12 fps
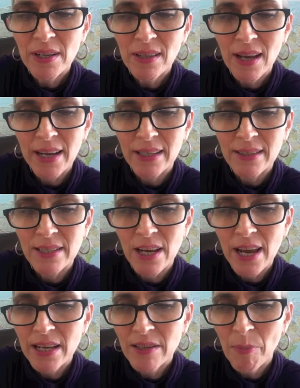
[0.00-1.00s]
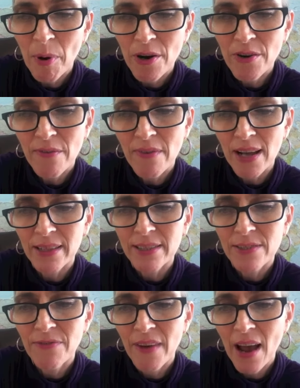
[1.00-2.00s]
Alliance to End Partner
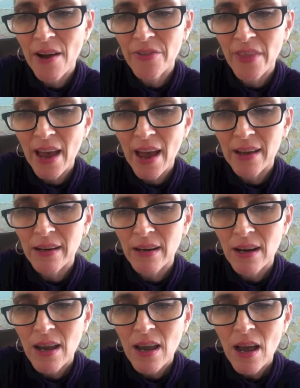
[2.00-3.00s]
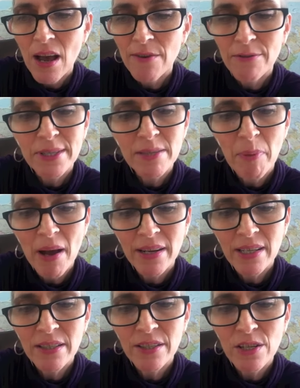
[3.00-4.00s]
Violence found that of
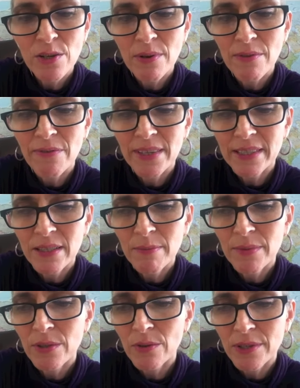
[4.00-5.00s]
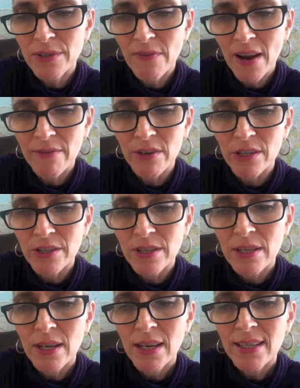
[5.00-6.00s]
respondents who were victims or survivors,